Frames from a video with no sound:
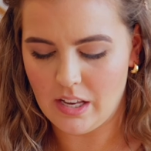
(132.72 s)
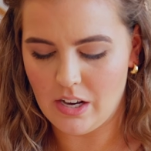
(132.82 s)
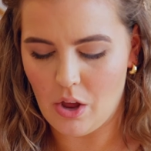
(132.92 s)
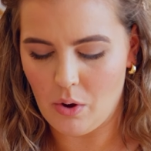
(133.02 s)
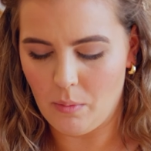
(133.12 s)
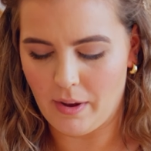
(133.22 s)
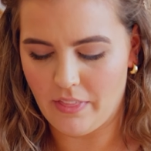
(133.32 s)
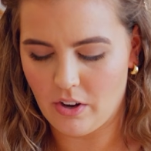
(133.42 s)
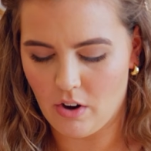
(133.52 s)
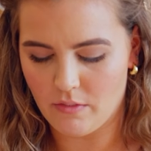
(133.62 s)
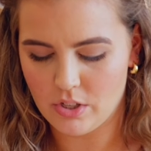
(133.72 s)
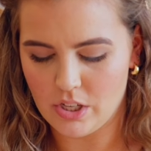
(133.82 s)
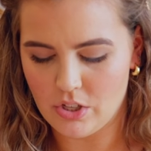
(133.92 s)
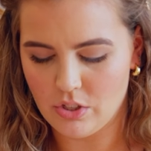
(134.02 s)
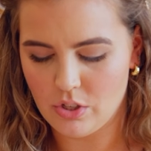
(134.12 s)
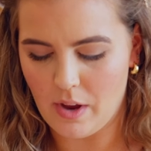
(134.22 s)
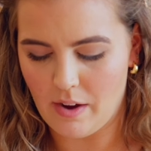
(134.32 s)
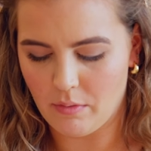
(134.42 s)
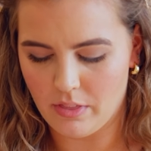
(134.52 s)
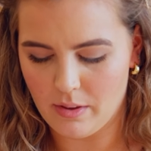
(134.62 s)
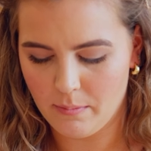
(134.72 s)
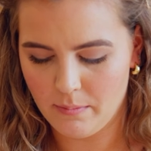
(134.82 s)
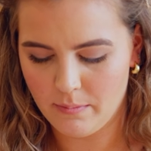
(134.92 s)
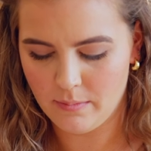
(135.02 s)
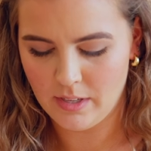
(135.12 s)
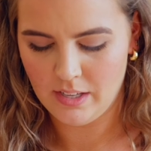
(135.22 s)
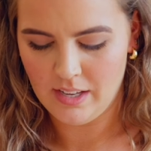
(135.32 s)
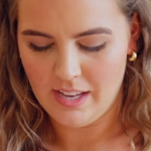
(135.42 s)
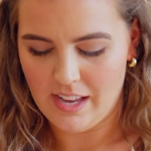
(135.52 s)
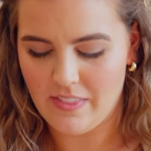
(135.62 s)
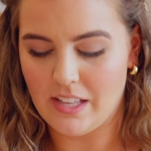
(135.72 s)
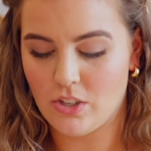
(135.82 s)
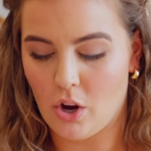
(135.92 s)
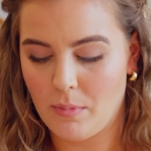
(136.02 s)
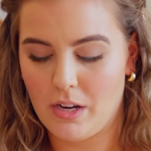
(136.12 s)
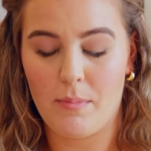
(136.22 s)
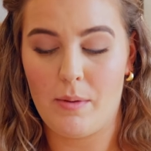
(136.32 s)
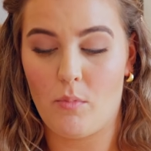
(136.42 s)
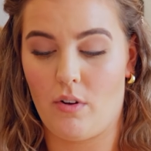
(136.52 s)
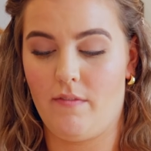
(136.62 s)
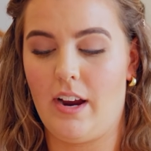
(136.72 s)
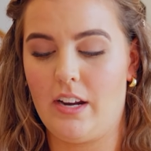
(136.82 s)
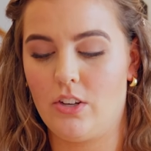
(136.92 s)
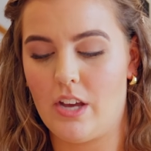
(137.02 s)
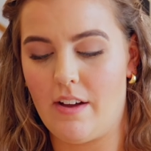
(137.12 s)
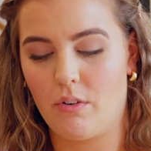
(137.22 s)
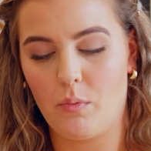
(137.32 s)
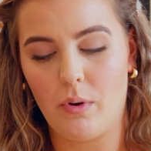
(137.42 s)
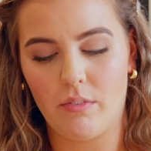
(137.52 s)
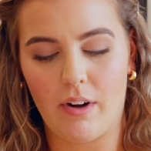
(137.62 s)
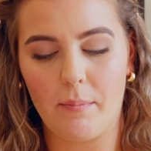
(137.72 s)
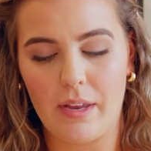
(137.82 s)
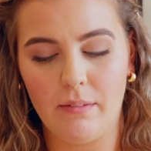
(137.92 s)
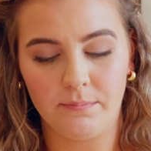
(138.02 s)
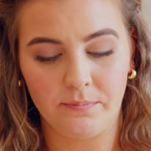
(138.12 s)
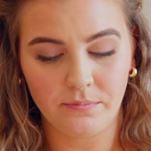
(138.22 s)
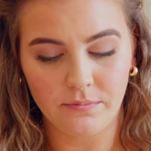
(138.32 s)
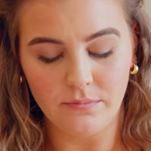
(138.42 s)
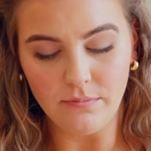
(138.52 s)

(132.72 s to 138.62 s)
private vow and letter readings, as well as the first look with dad and the first look with the bride and groom,